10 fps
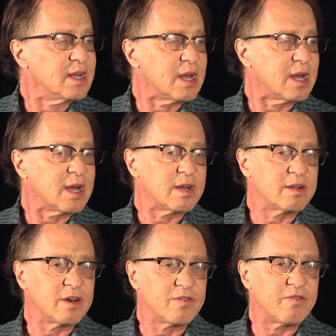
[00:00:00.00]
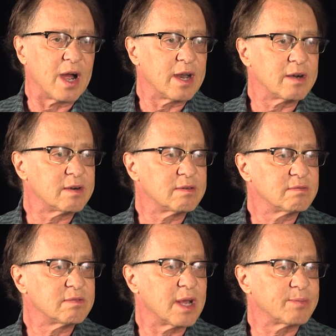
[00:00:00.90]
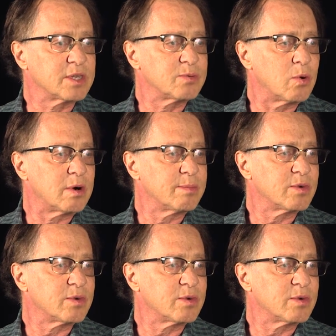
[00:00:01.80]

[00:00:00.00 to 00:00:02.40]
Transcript: Fire kept us warm,